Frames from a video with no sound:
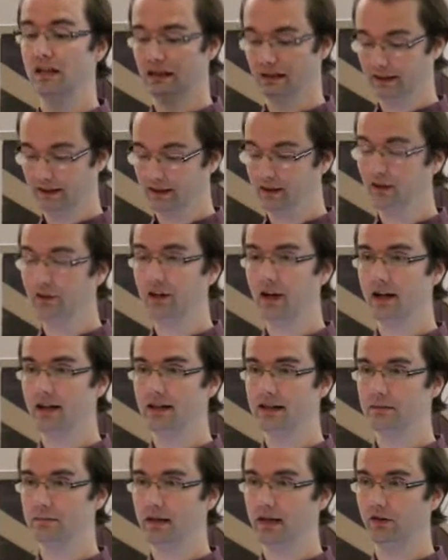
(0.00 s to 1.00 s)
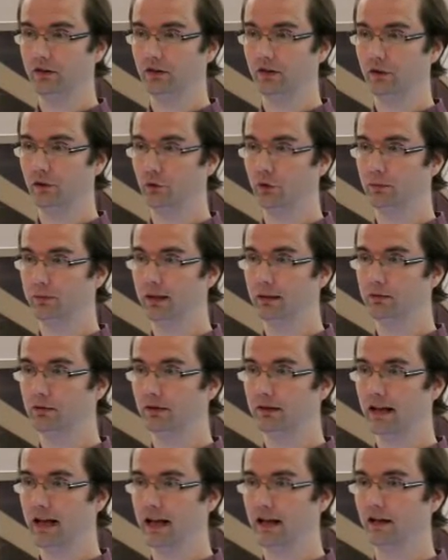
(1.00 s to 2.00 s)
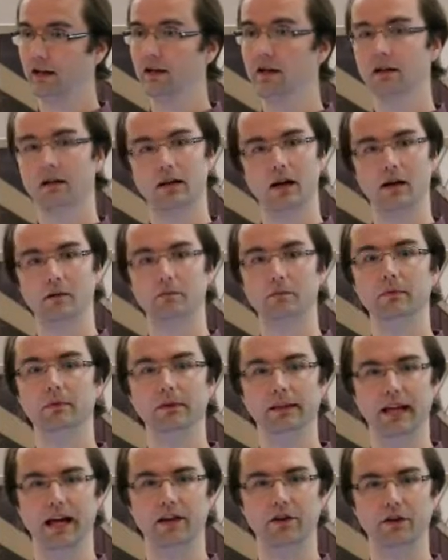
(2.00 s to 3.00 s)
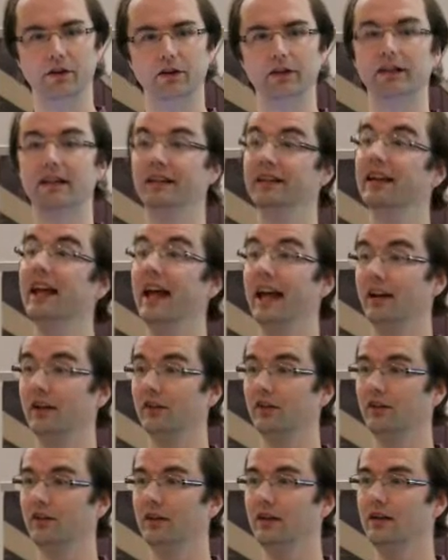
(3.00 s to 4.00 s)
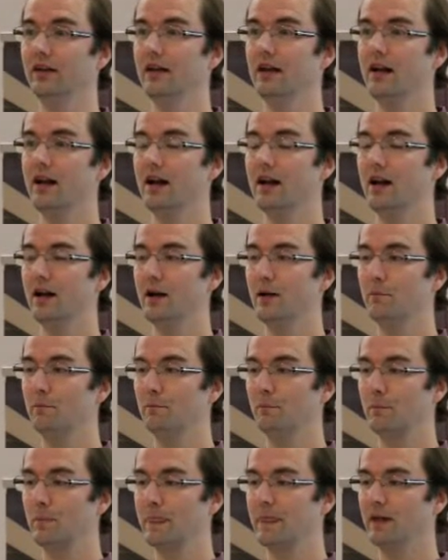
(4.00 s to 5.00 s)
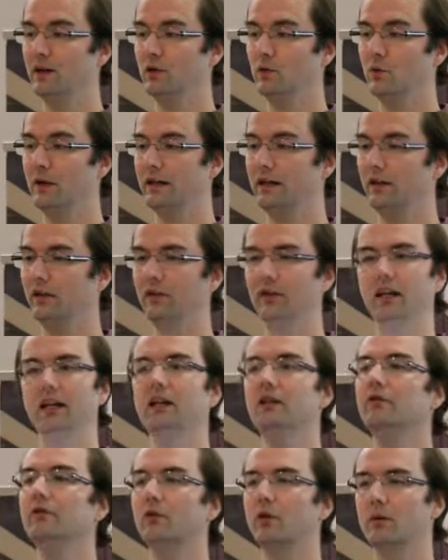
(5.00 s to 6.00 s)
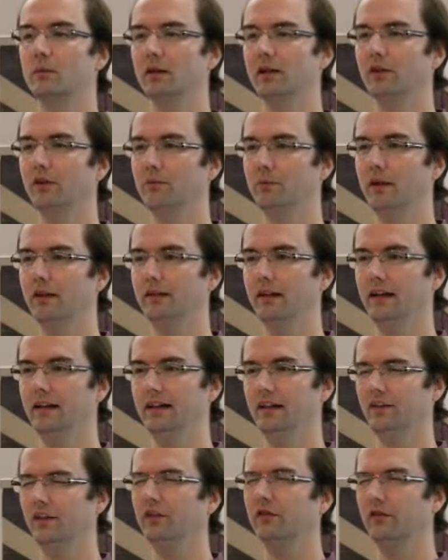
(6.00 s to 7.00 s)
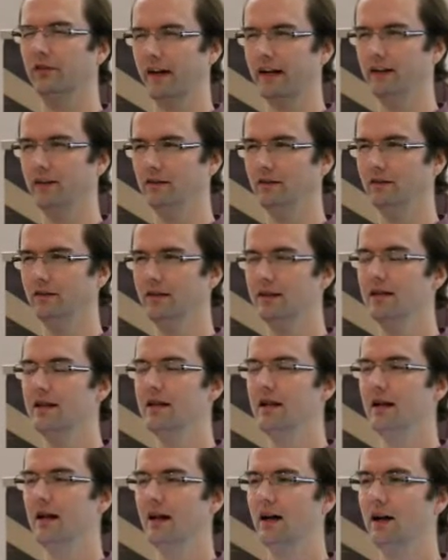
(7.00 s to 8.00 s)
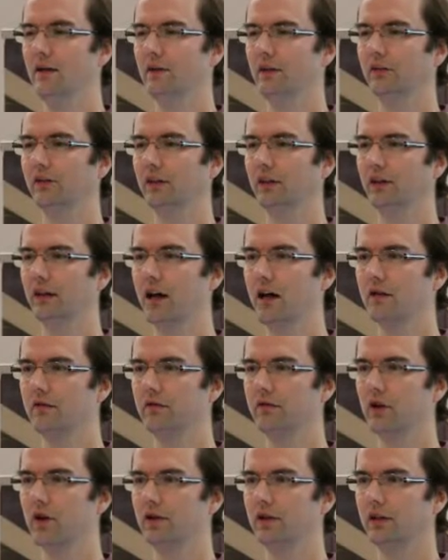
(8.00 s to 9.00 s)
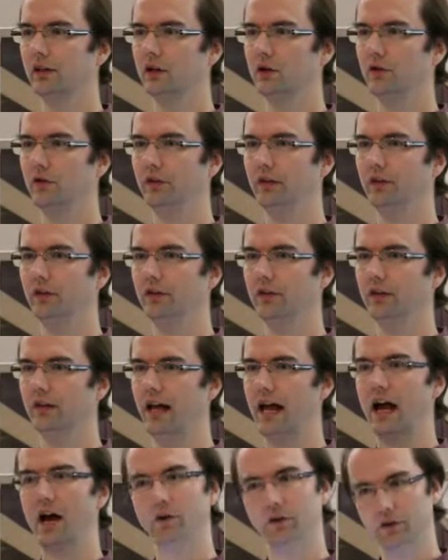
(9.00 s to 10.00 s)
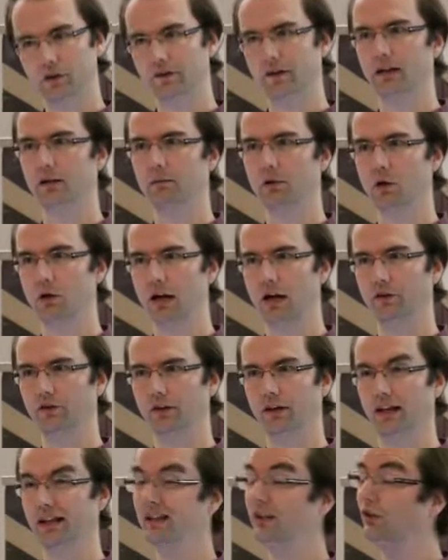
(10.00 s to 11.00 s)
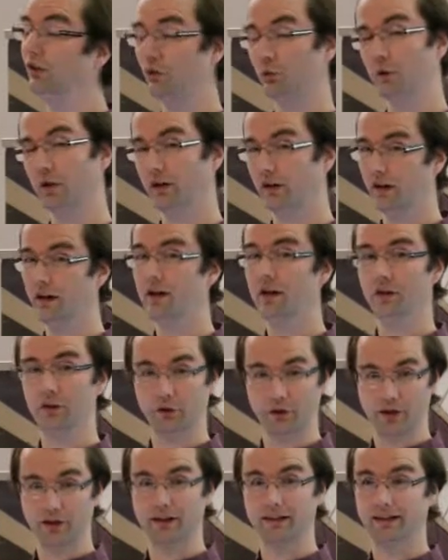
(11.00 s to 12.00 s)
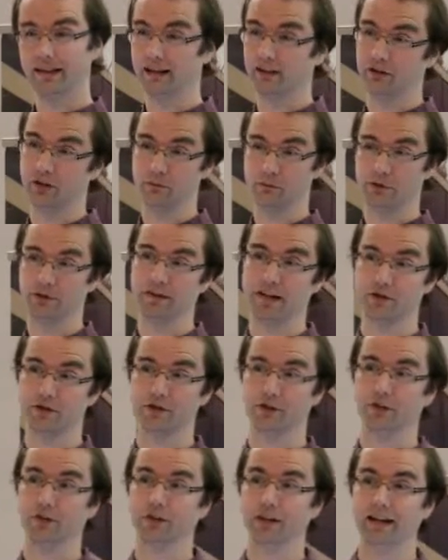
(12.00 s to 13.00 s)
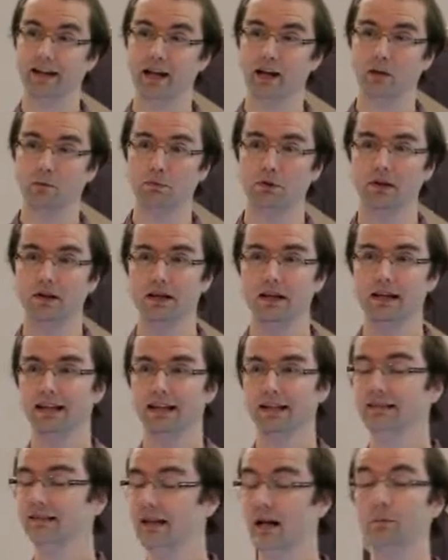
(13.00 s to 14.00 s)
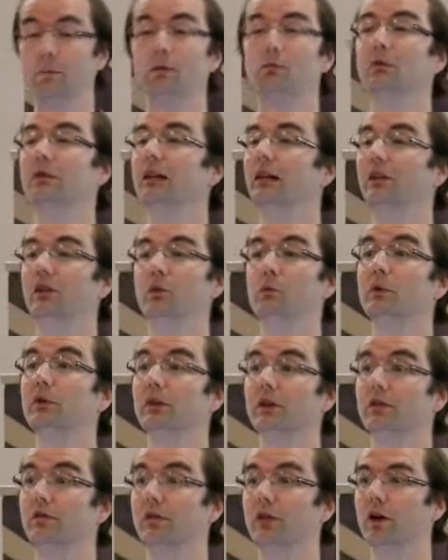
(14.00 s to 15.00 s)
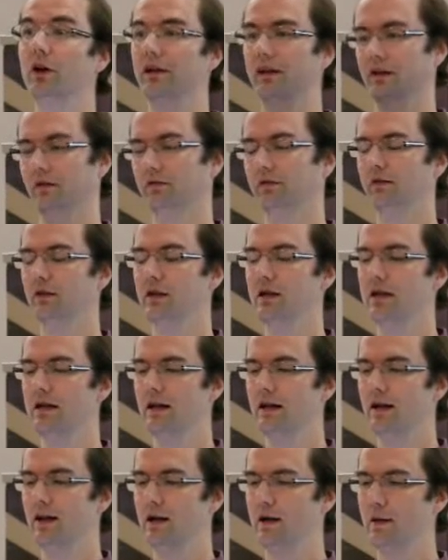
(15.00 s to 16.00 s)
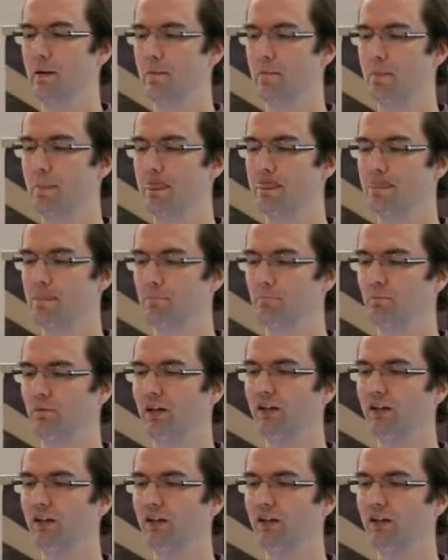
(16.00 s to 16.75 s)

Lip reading: Little tiny spaces where people can come, gather, connect in a way that is informal and spontaneous is vital. There's a lot of thought that goes into how you develop co-housing, and this is where those architects and professionals can help come up with things you wouldn't have thought of.